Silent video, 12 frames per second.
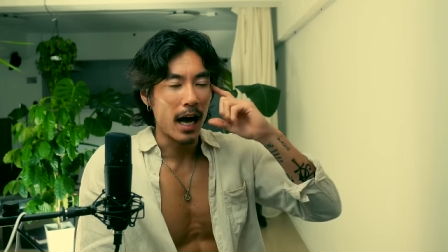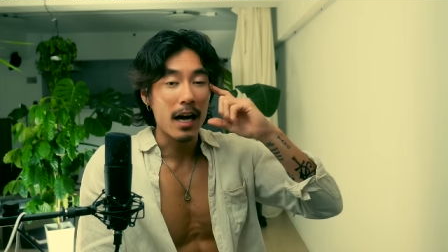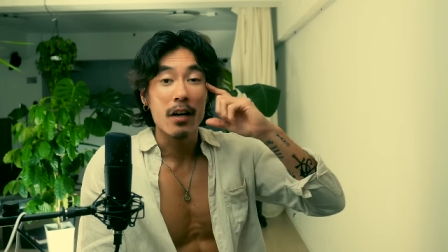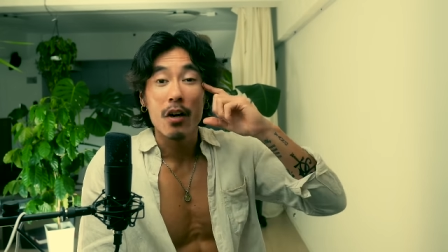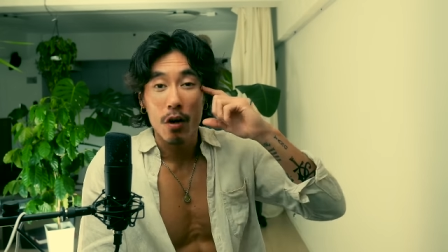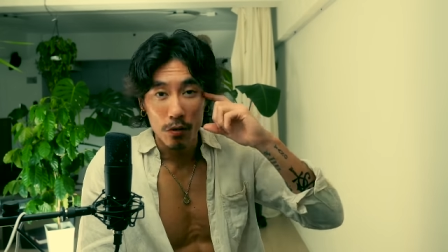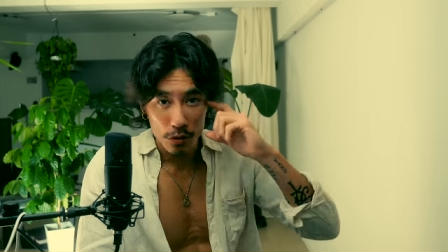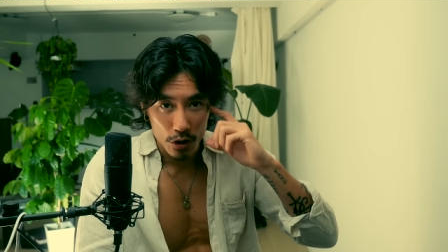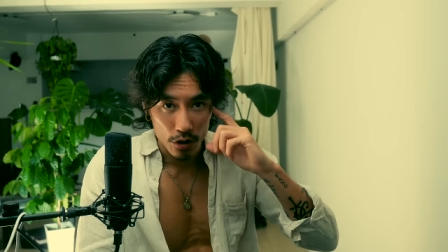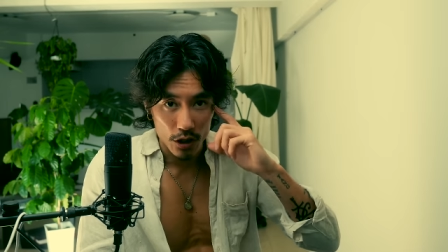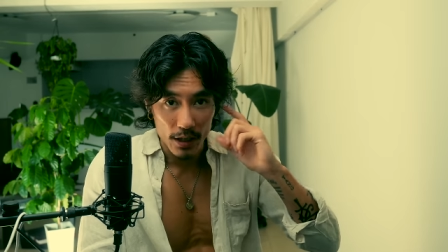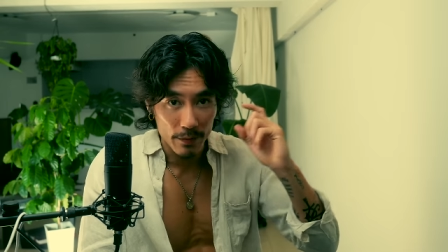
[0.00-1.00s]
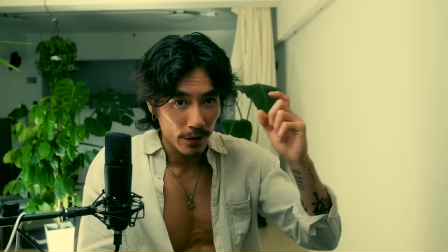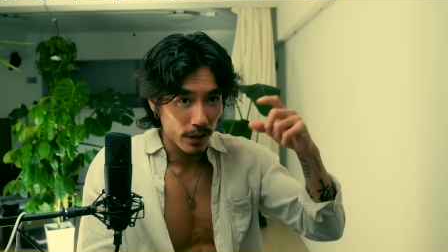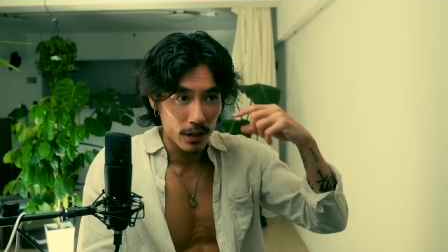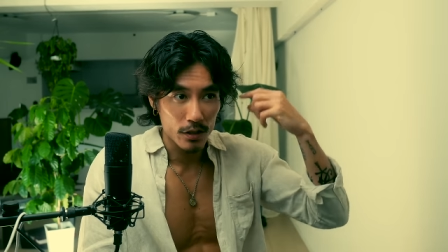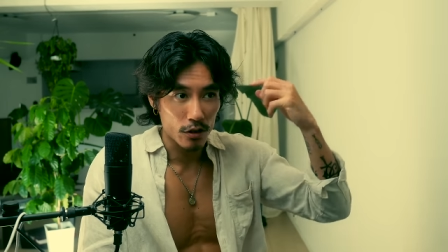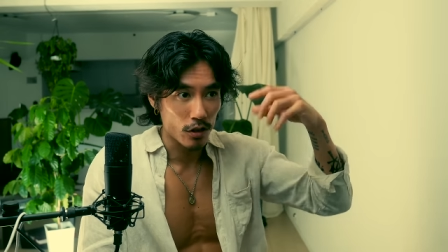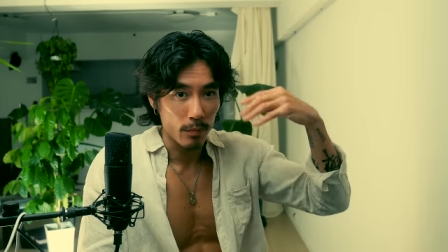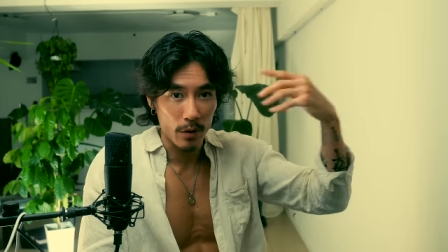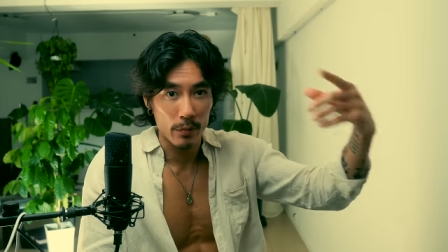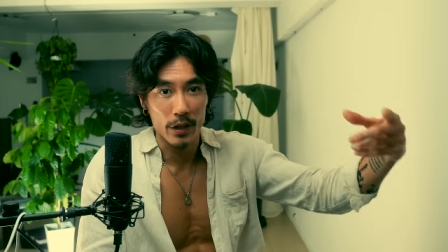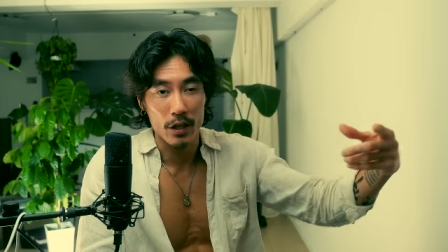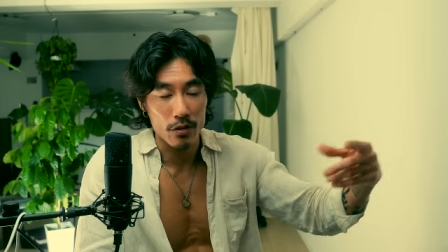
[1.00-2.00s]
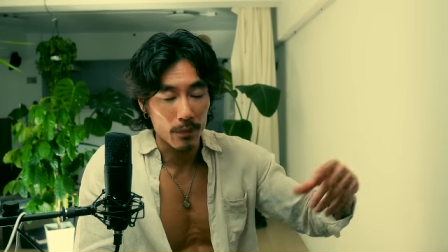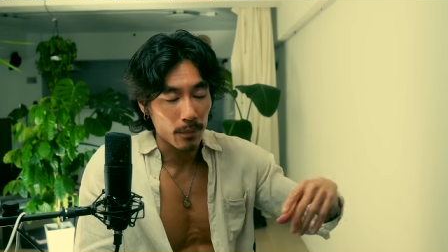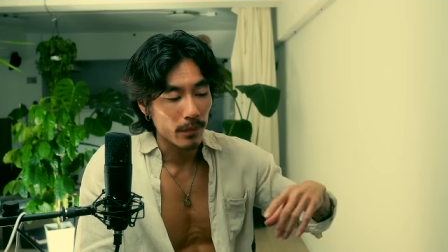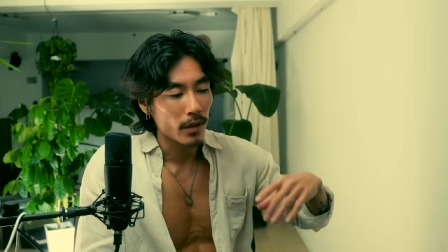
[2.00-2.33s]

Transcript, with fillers: unconsciously everything is just subcommunication.